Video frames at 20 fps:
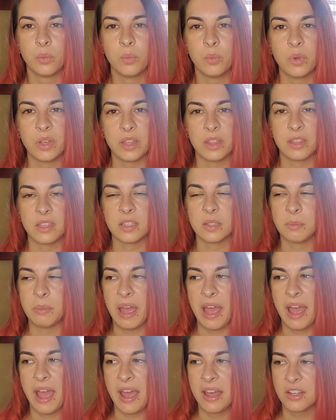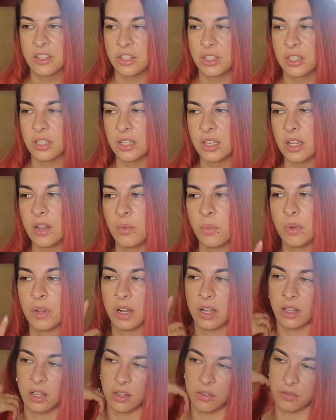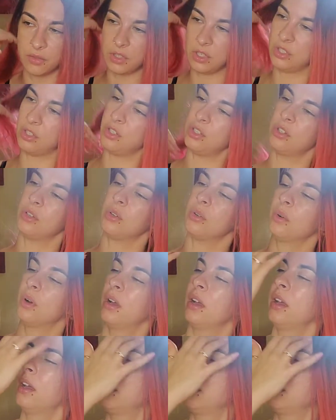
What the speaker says: with this passion and what I love to do.